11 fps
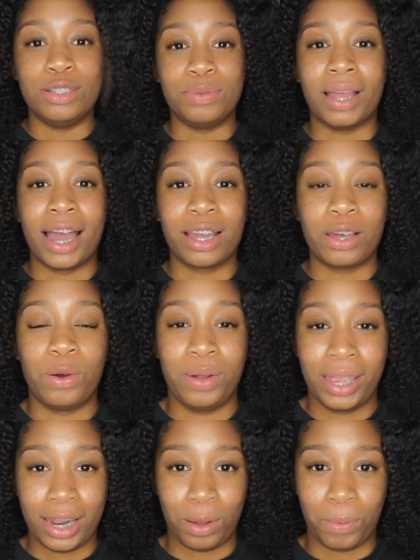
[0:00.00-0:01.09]
Do not go
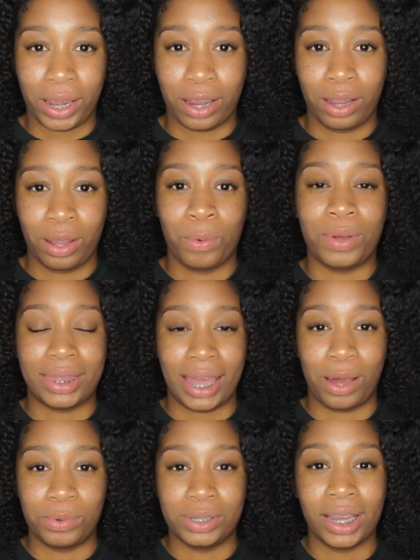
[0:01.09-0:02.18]
anywhere
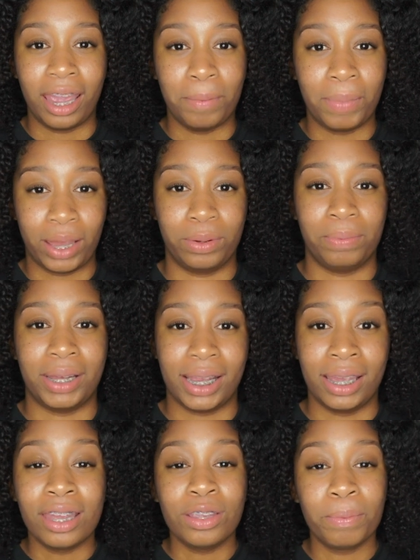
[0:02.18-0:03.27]
without a battle
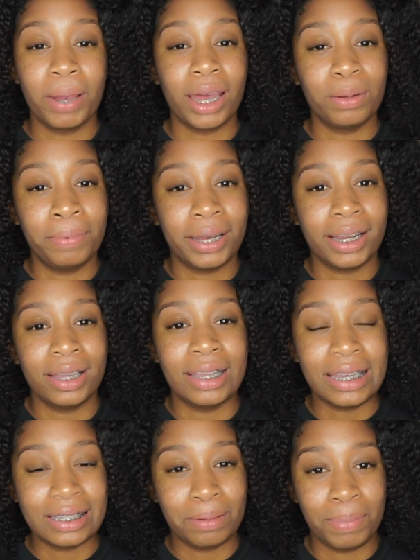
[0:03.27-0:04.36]
buddy. And your battle buddy
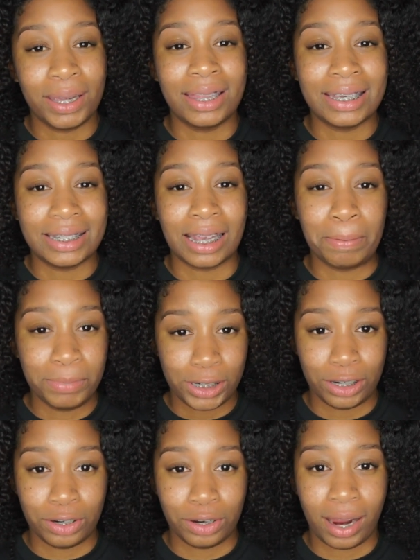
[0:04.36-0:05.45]
needs to be the same
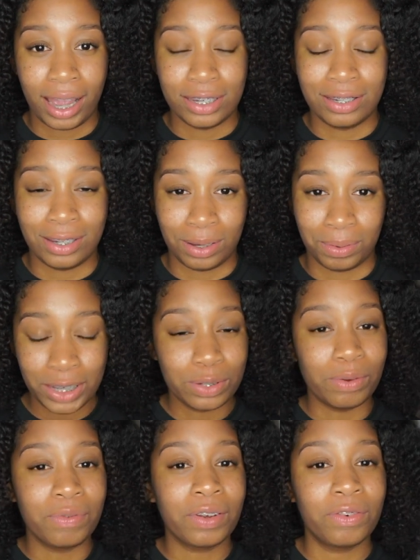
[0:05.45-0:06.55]
gender as you.
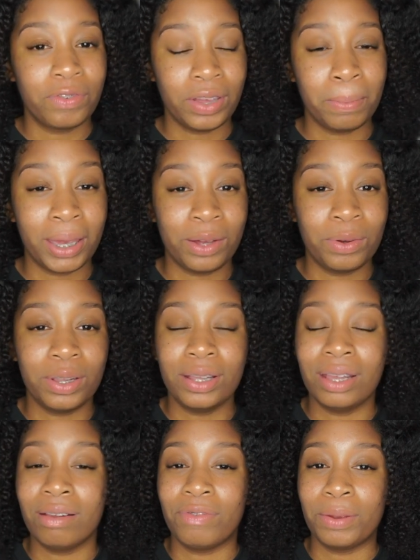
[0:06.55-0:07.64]
So if you're female, you
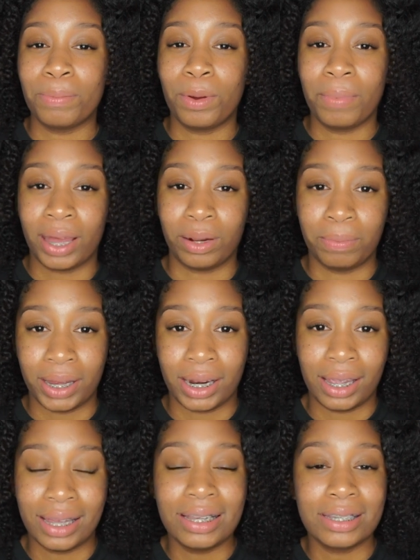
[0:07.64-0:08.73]
need a female battle
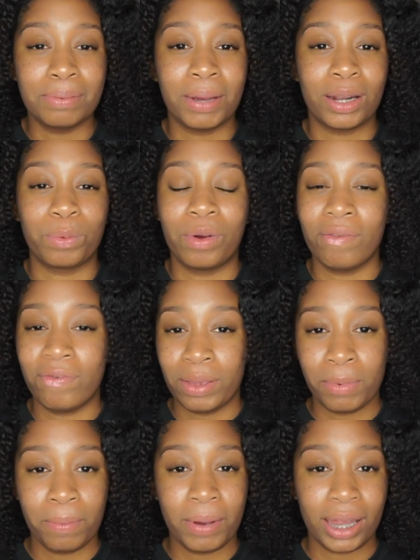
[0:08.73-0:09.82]
buddy. It doesn't matter what
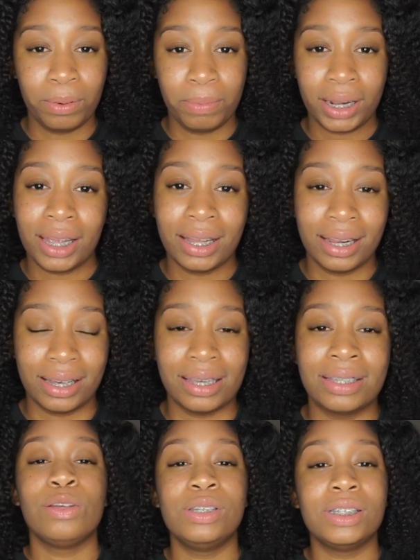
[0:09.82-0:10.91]
female battle buddy it
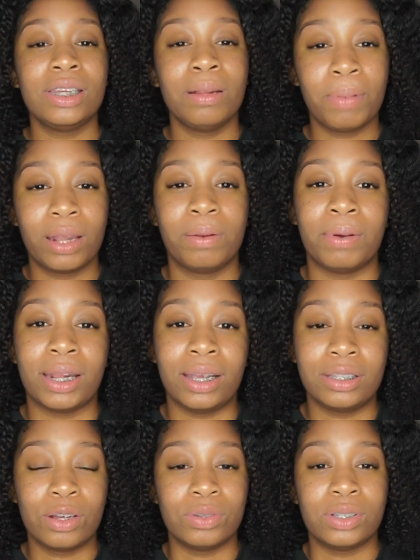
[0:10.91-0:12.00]
is. You just need a battle buddy
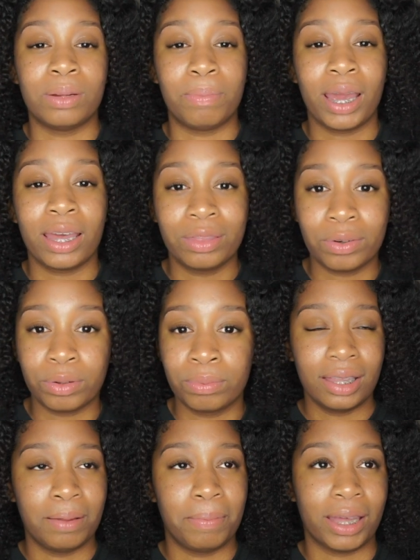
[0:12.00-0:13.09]
to go to the bathroom.
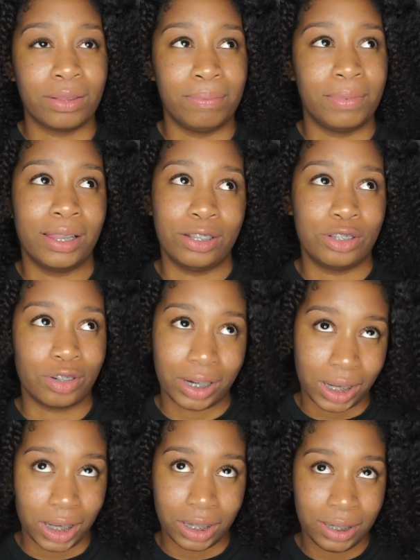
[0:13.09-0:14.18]
Not the bathroom, the
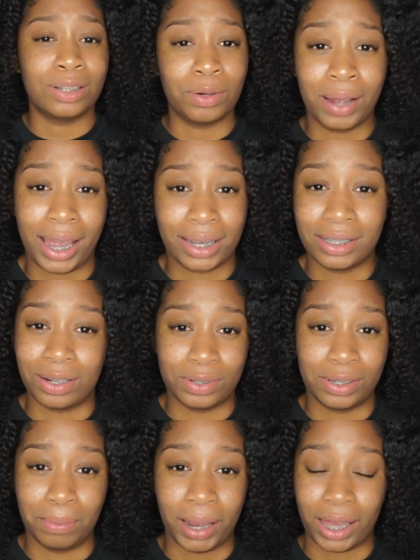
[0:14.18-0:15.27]
latrine. Don't ask to go
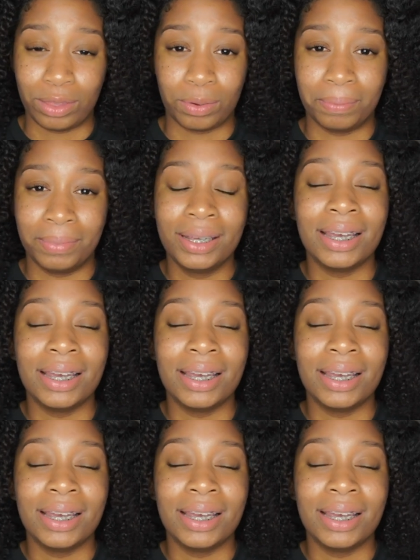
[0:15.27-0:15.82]
to the bathroom.